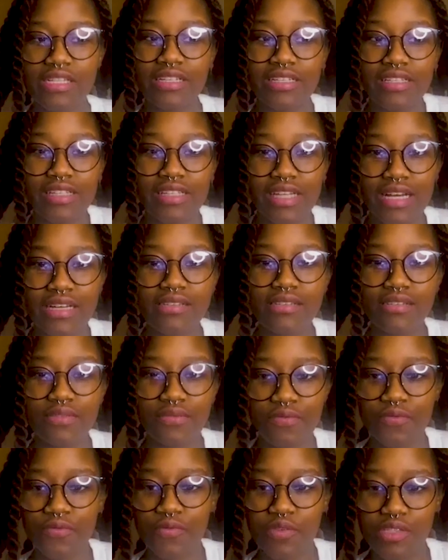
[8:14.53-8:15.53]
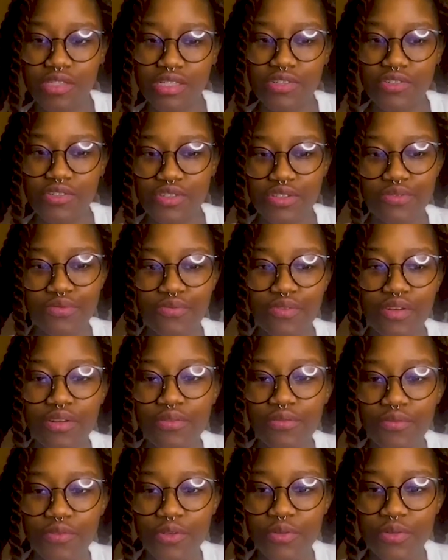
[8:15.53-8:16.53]
In class, if the teacher's in front
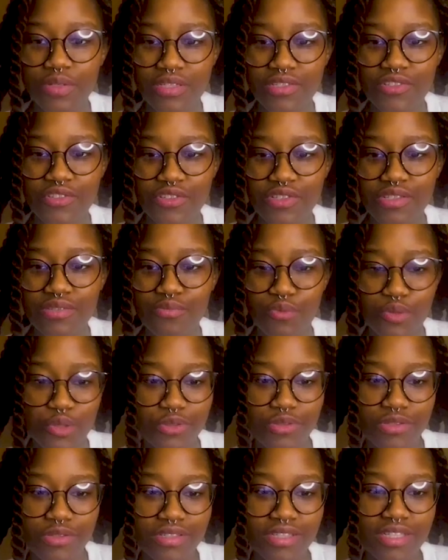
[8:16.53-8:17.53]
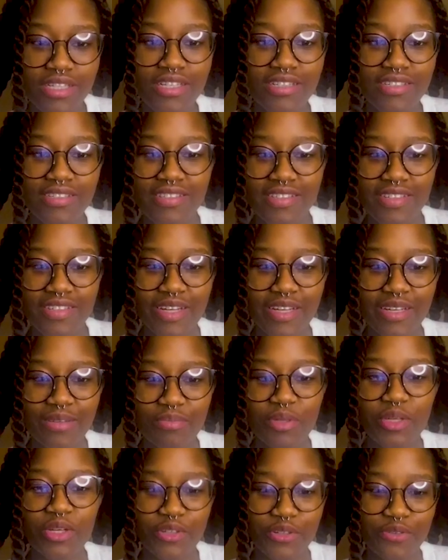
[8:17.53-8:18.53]
of you, it's just rude to
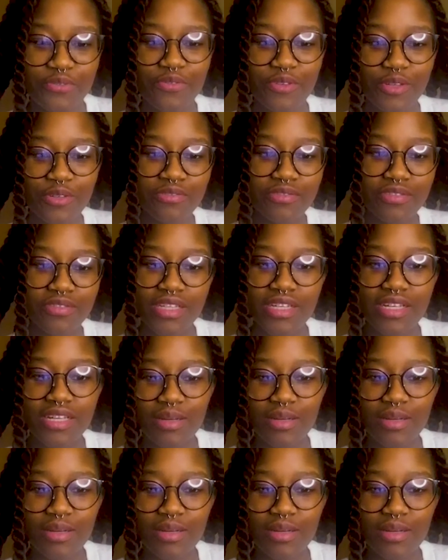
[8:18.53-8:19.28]
like be on your phone.